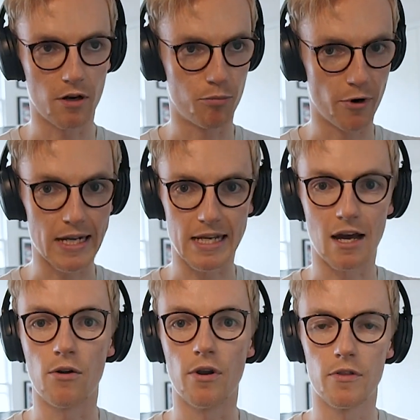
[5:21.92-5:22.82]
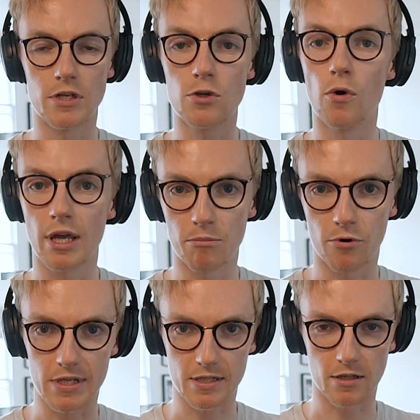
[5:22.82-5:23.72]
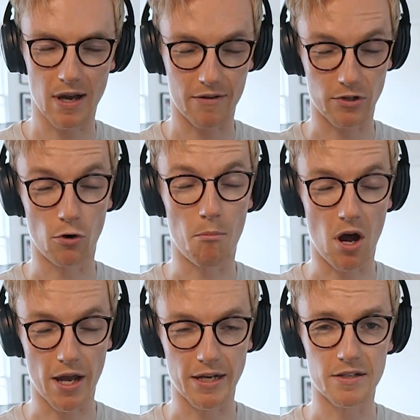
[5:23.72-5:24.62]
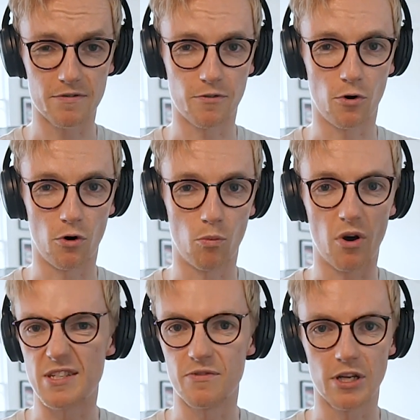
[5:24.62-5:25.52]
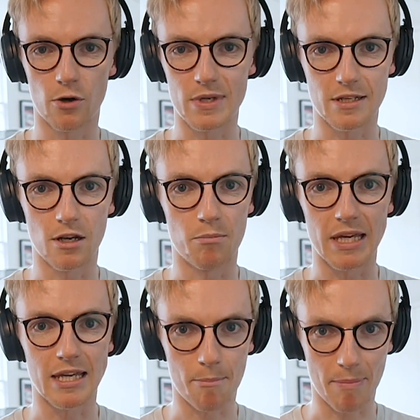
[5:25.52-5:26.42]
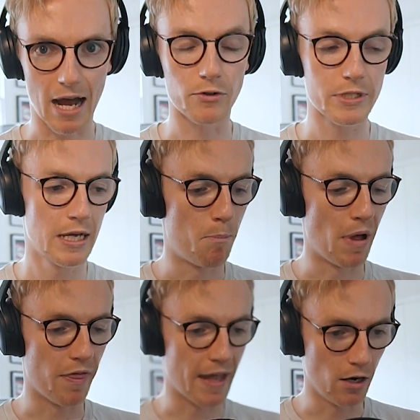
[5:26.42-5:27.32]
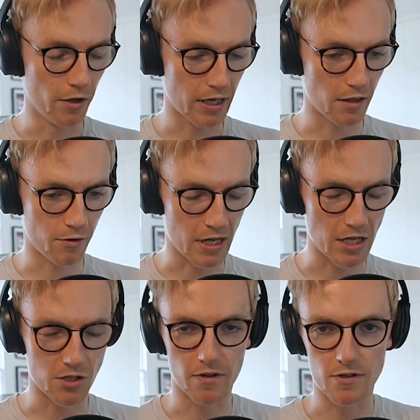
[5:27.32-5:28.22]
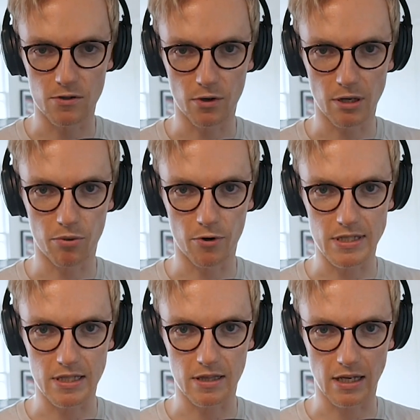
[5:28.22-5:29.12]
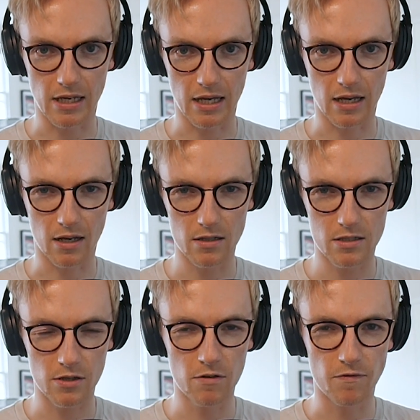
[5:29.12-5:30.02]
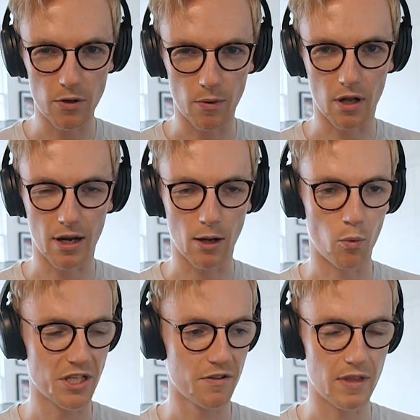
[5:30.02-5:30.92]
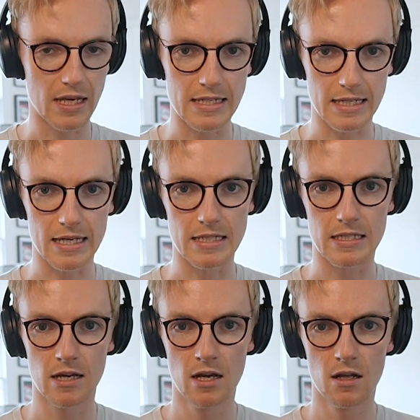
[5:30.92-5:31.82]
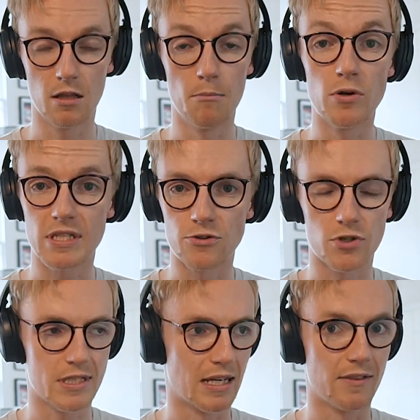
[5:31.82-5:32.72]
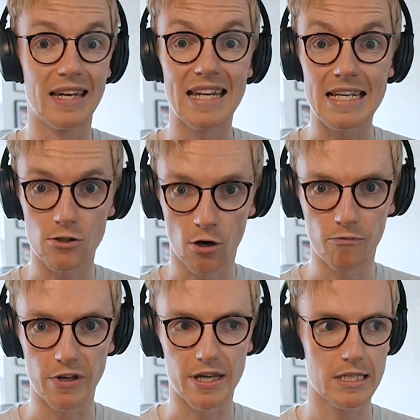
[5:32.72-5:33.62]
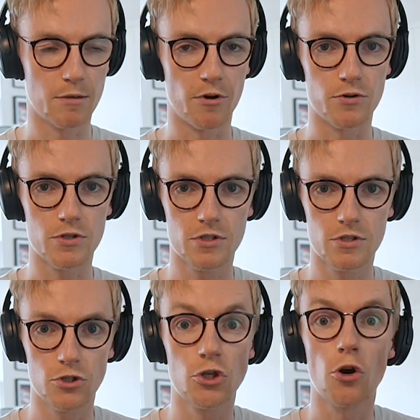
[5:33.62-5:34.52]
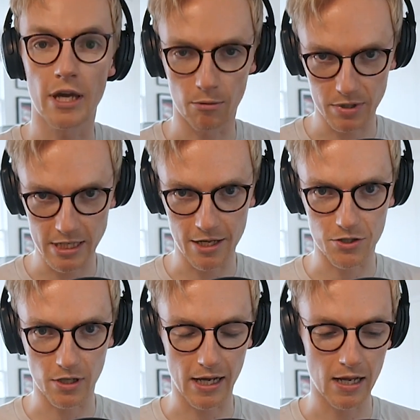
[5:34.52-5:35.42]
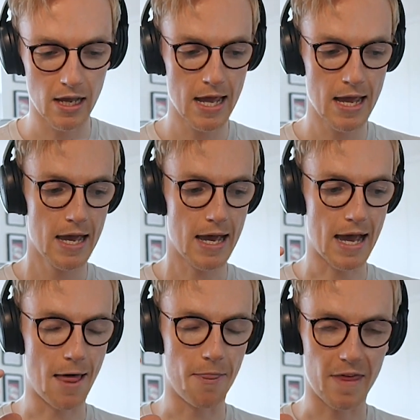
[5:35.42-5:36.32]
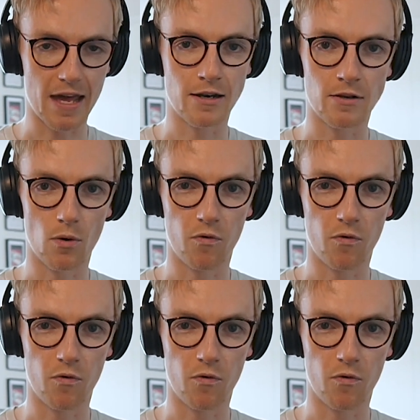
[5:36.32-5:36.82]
kind of break down the talking points that you have in your mind for what this video is going to be about, but then looking through each of those talking points and thinking to the viewer, like, which of these is the most interesting, the least obvious, the most shocking potentially, and then